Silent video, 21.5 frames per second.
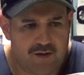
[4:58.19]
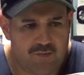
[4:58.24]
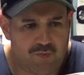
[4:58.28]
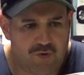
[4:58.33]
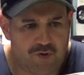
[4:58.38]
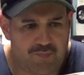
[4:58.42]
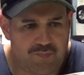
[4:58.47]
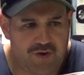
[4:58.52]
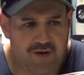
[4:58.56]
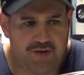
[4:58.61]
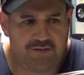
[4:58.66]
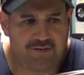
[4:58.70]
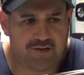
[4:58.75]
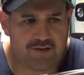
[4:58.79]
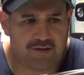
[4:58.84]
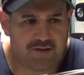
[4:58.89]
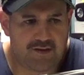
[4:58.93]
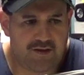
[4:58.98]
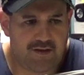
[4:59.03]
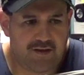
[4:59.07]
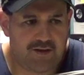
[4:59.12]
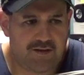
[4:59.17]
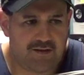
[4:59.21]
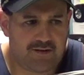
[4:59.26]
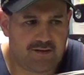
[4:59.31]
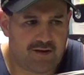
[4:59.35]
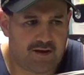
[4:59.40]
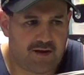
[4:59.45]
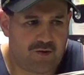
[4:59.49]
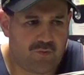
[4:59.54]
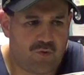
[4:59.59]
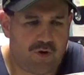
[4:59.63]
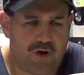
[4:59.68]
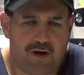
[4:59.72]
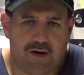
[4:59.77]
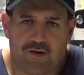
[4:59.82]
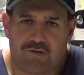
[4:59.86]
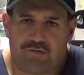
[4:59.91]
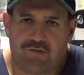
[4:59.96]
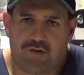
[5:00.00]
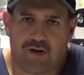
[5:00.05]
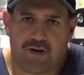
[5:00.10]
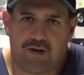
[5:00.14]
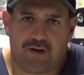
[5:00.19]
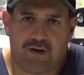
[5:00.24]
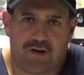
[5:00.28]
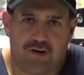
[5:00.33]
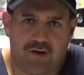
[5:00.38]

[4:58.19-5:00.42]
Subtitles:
But basically, I wanted to run a